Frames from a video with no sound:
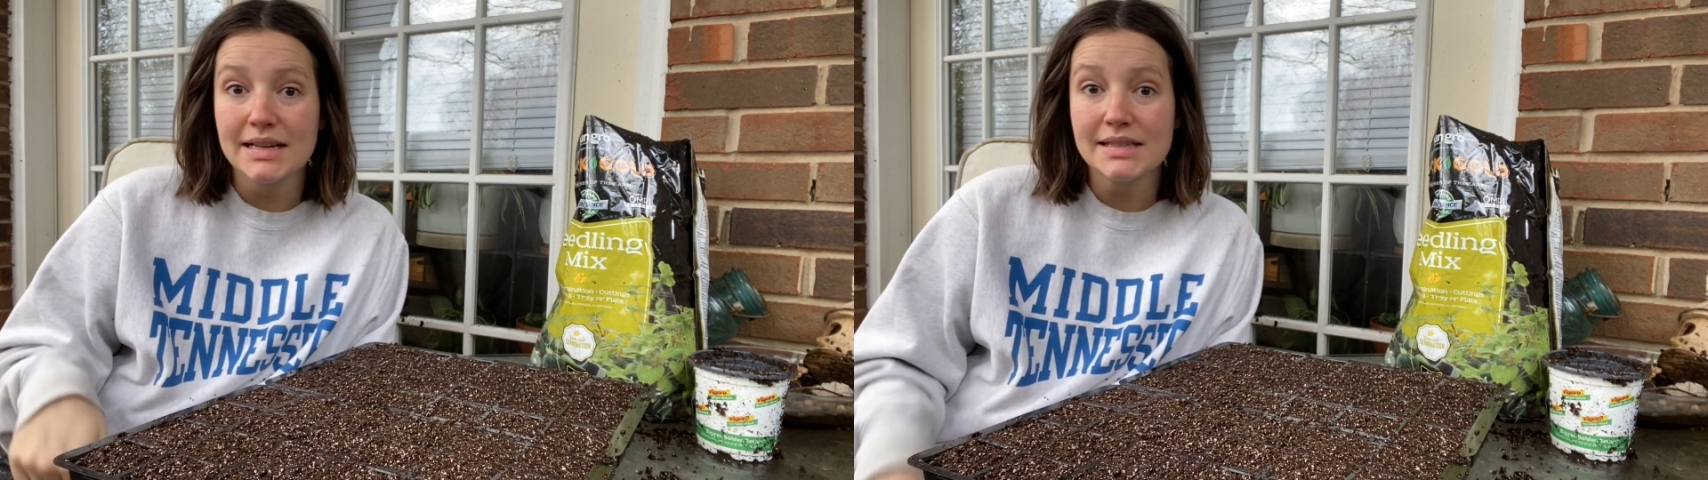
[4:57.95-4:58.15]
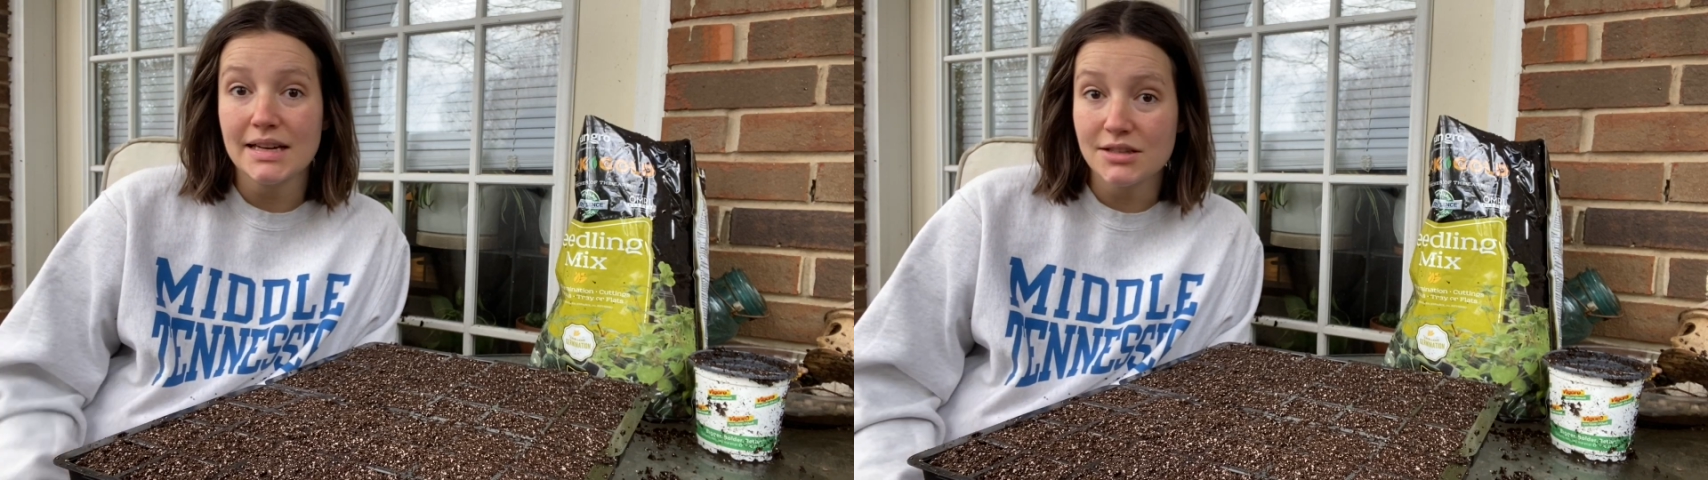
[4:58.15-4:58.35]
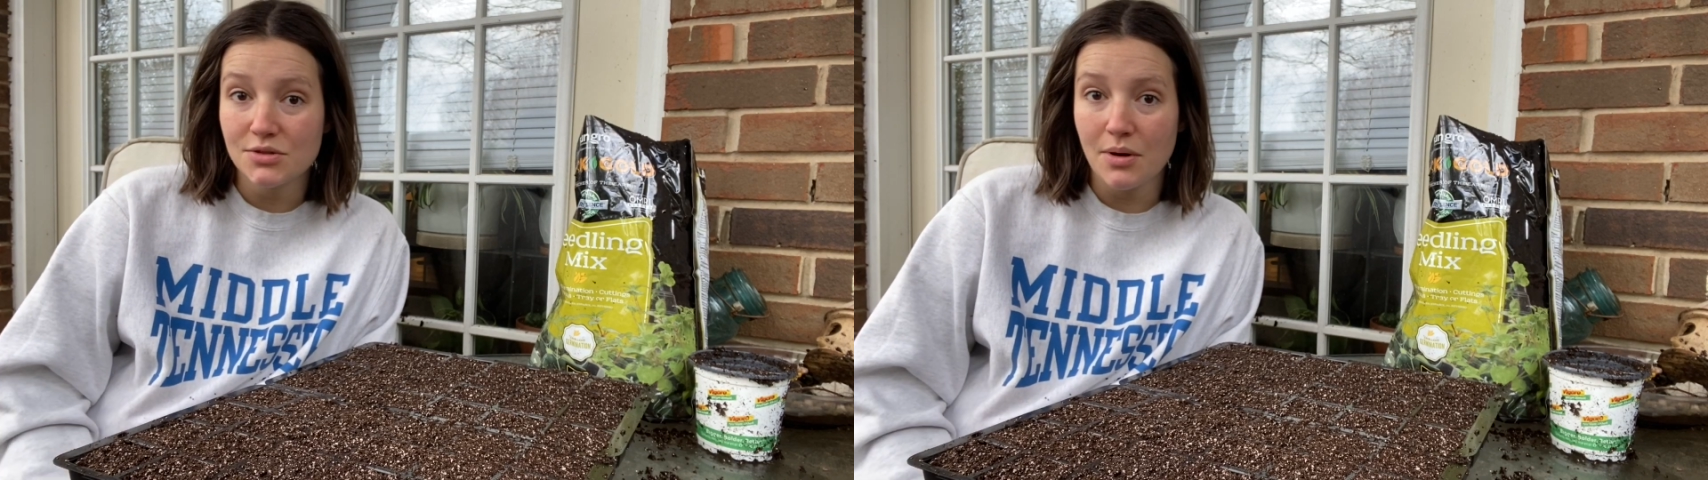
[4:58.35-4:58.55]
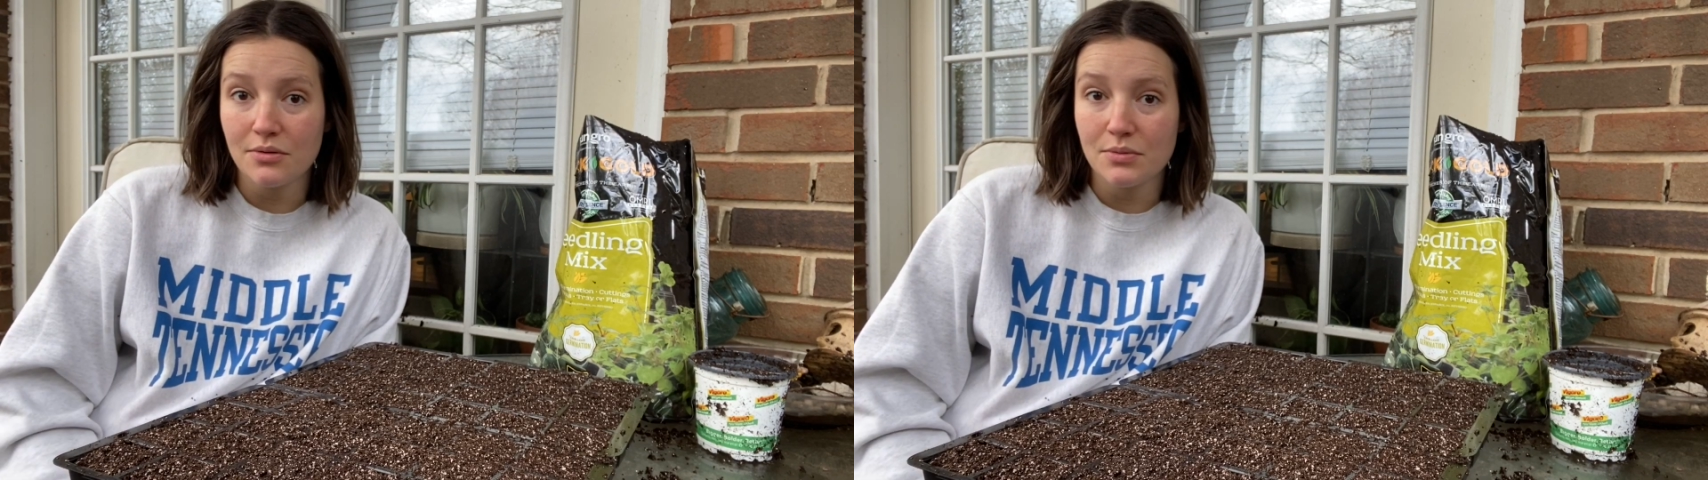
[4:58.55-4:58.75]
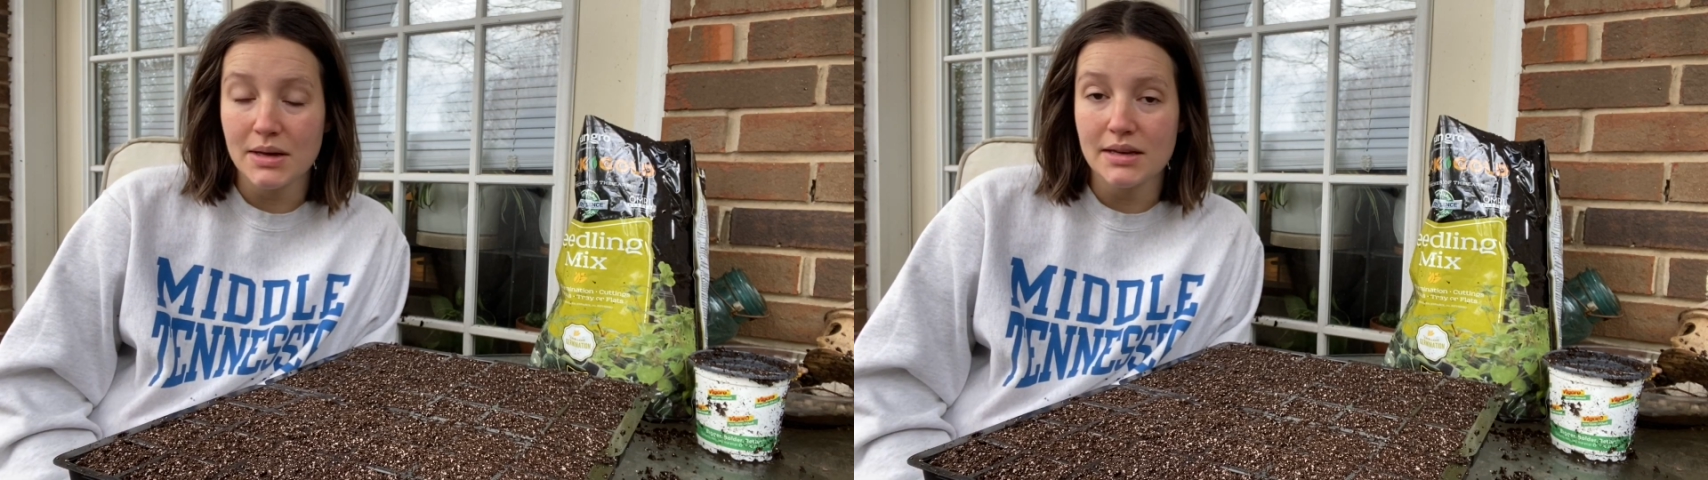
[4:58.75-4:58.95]
10 to
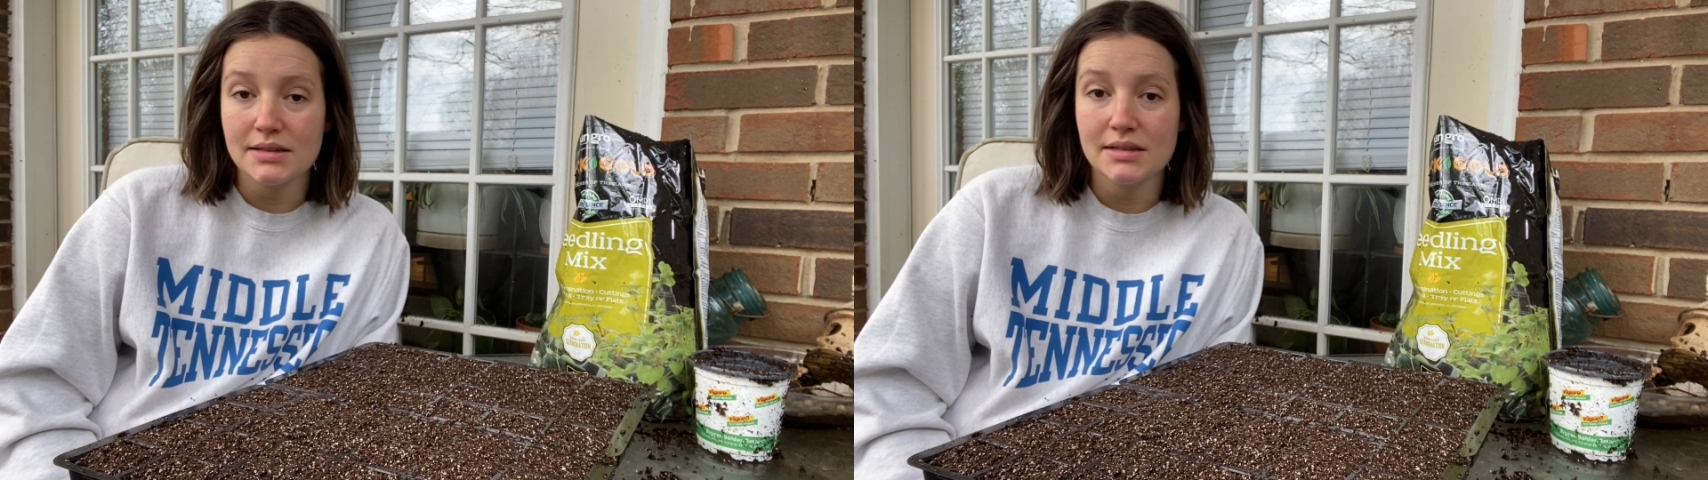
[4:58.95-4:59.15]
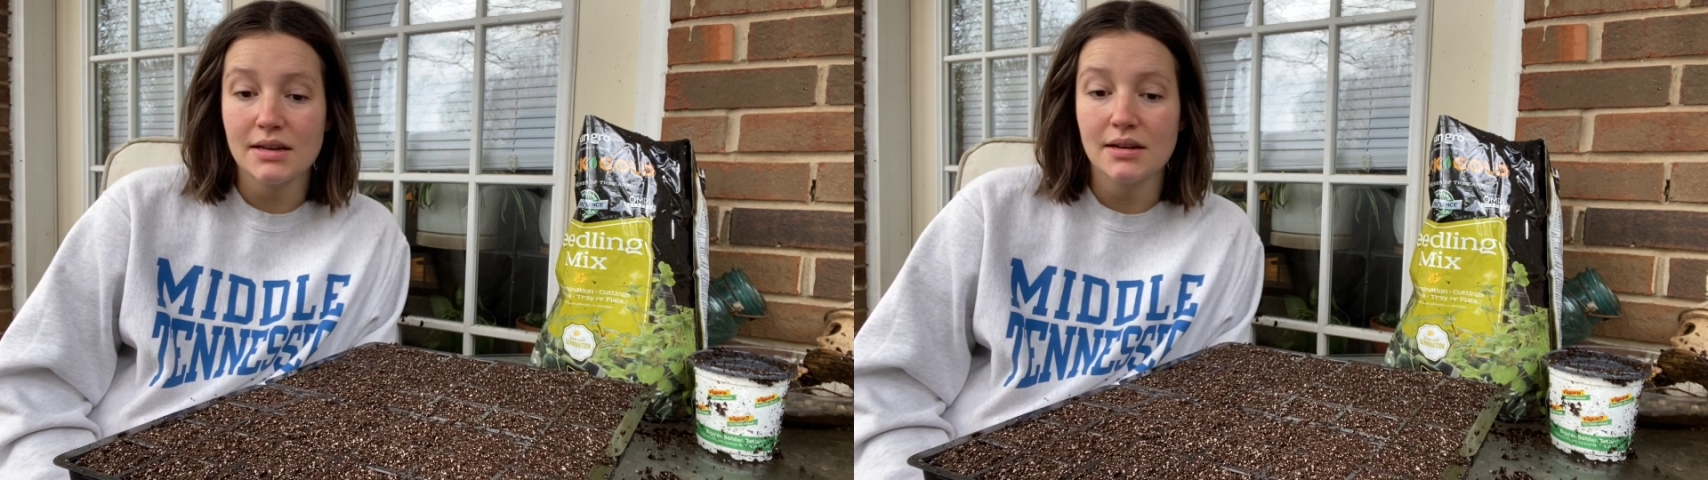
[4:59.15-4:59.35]
12 weeks,